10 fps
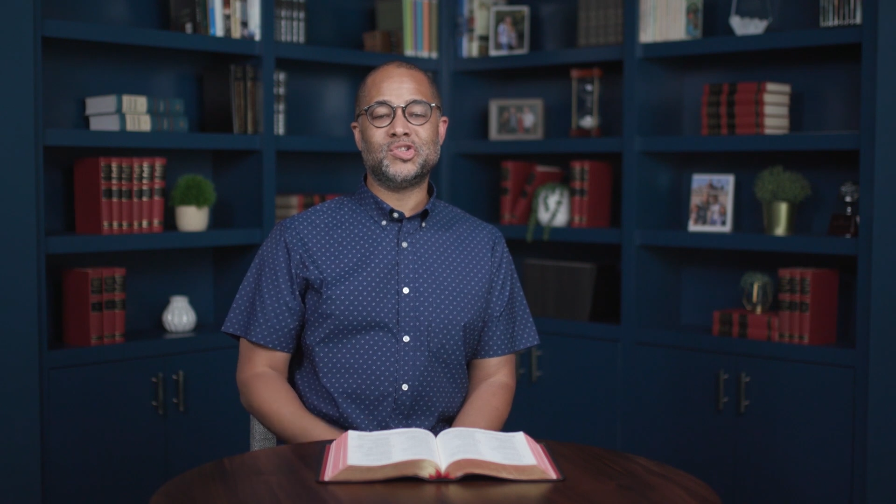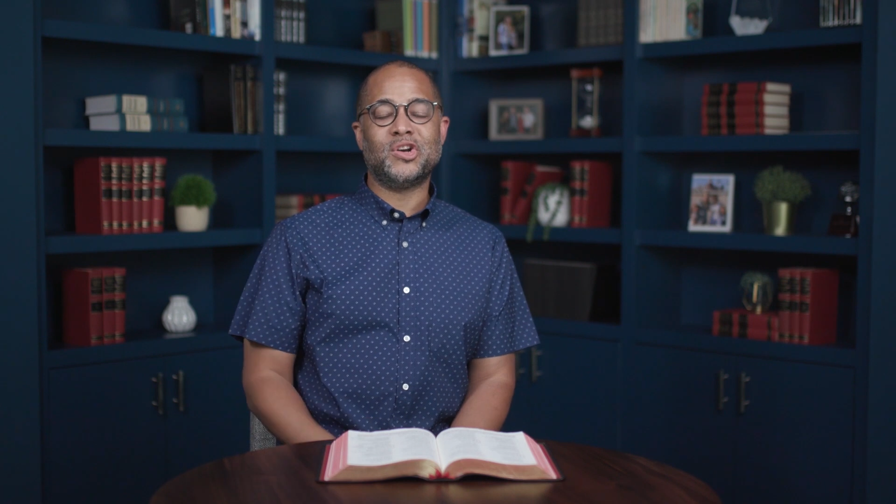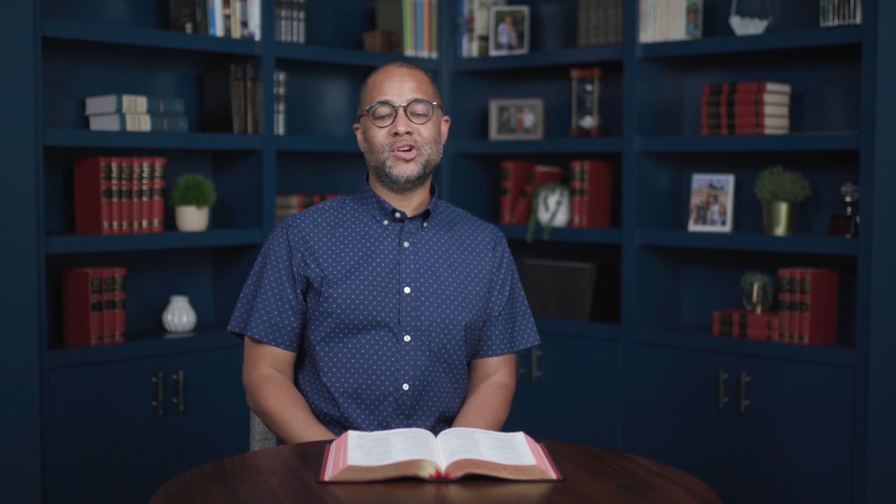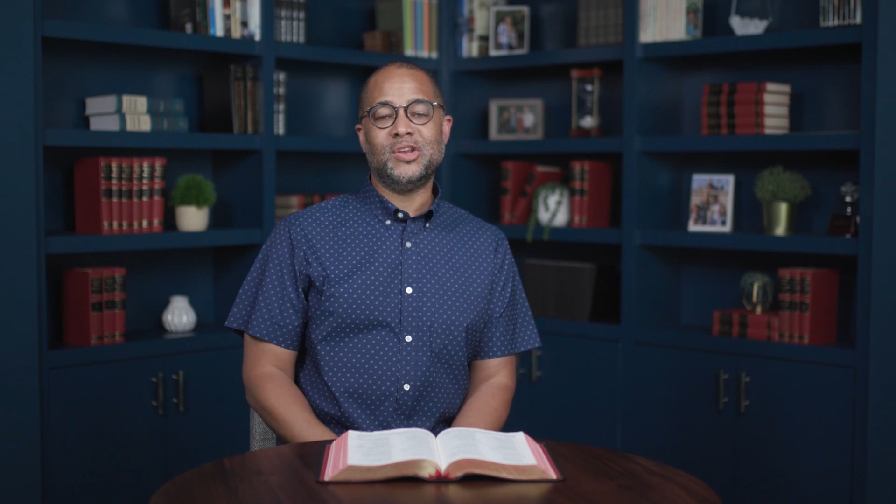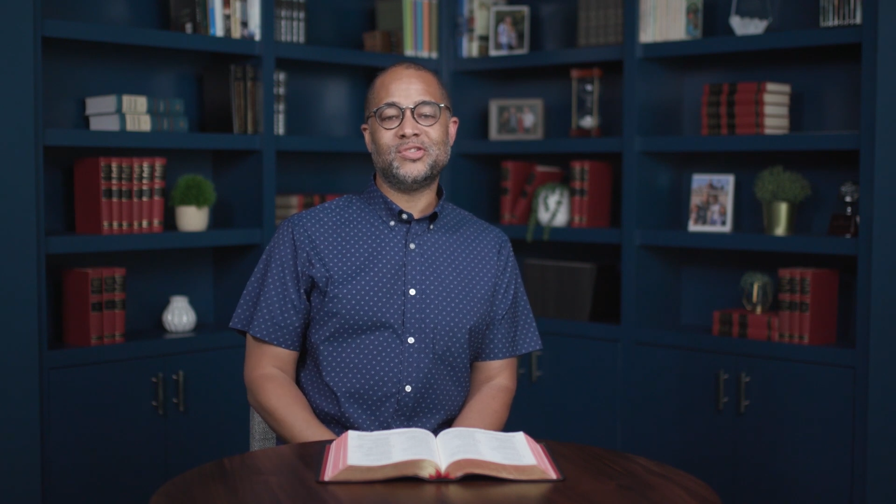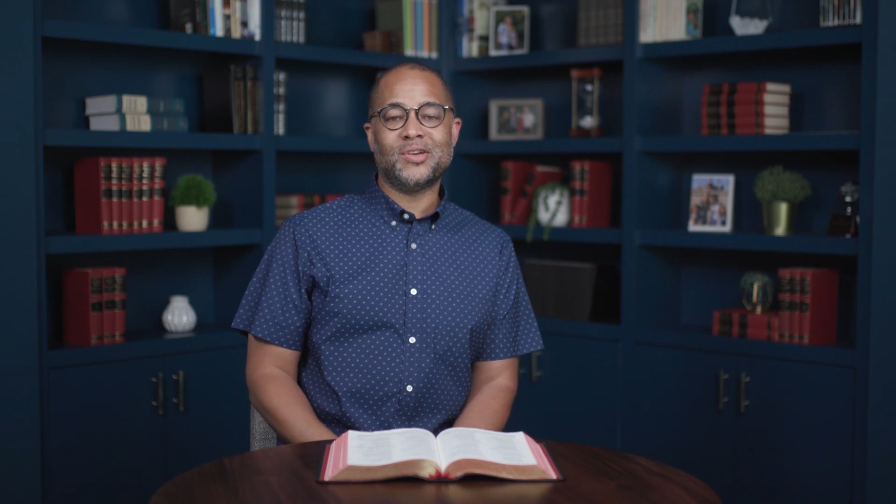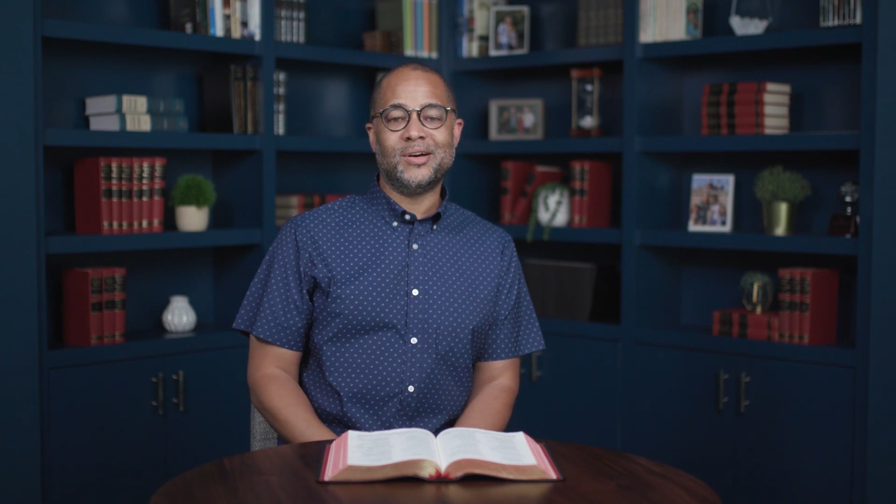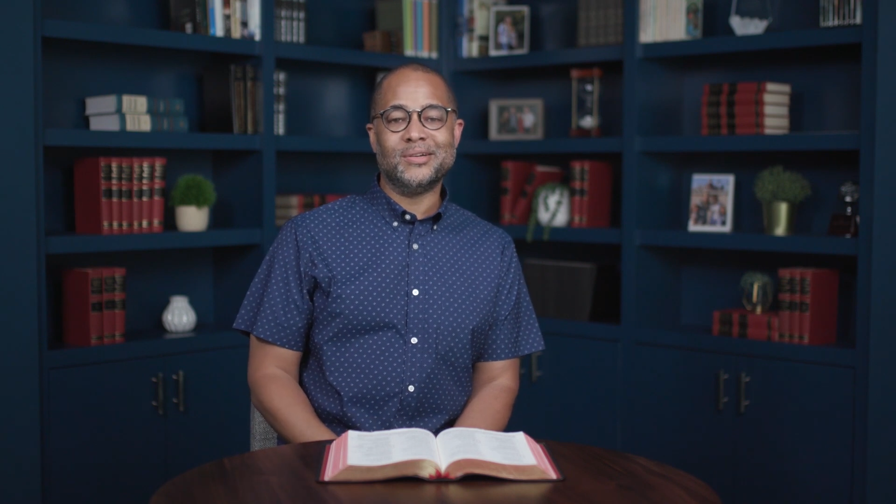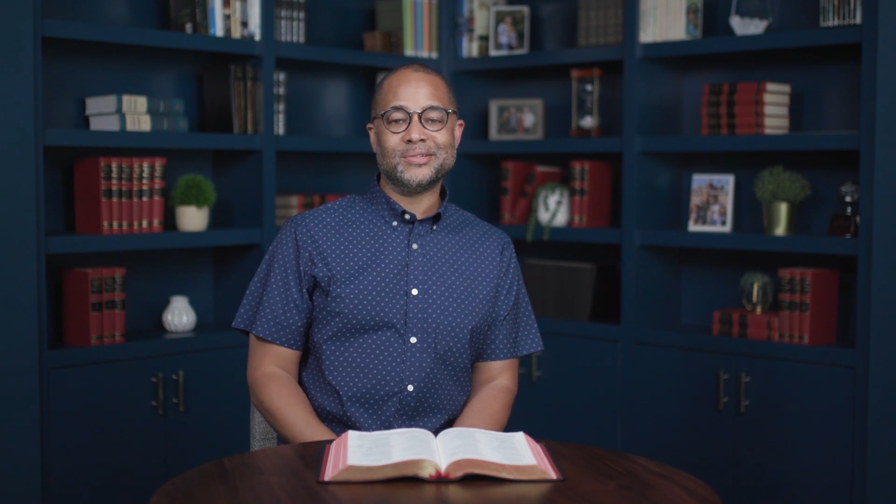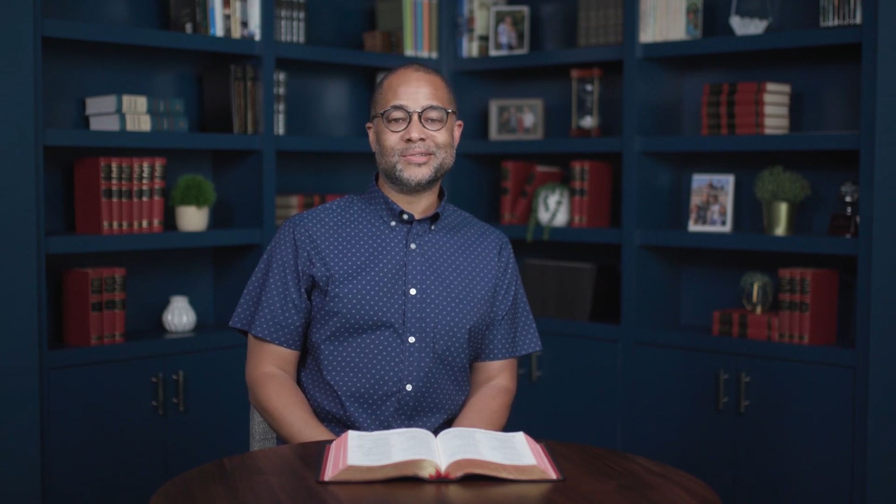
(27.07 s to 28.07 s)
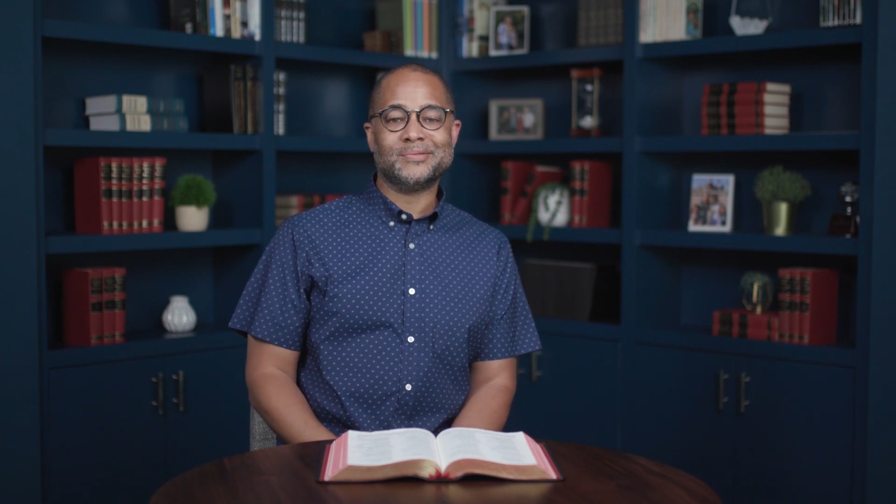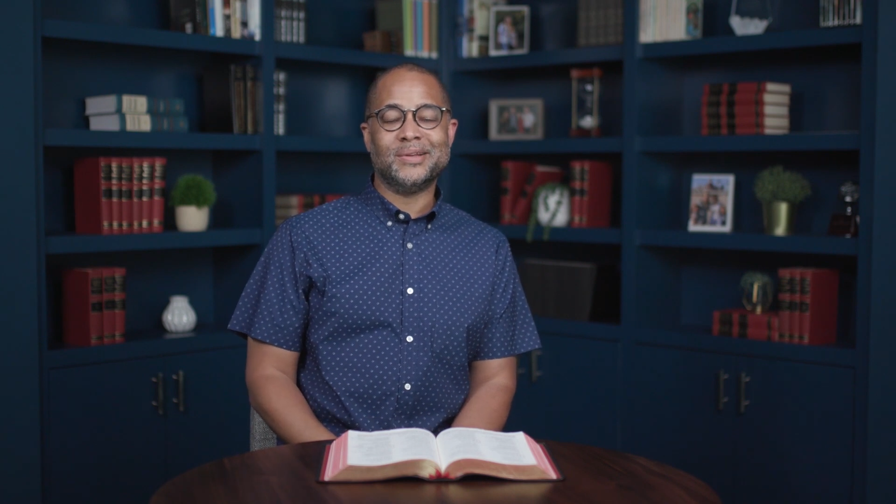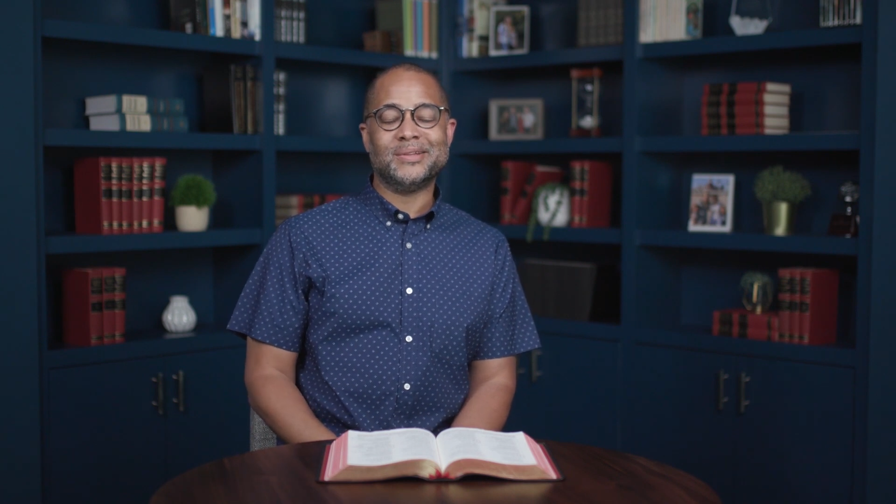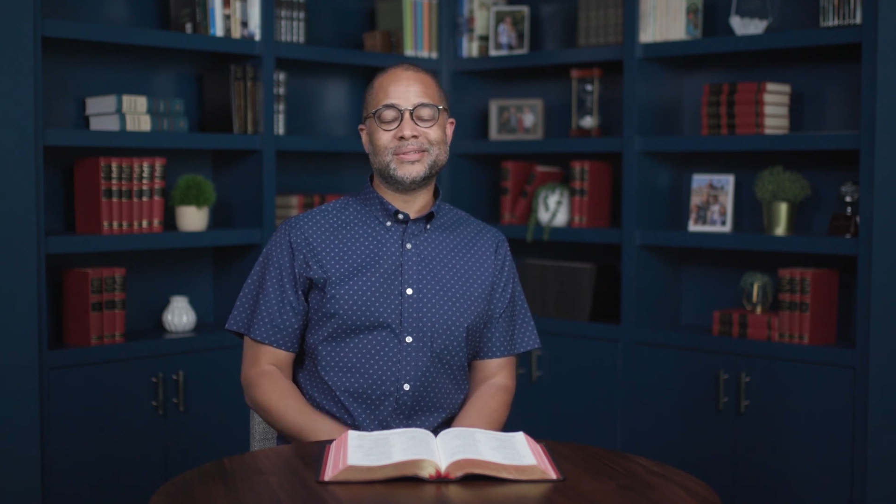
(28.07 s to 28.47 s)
journey songs.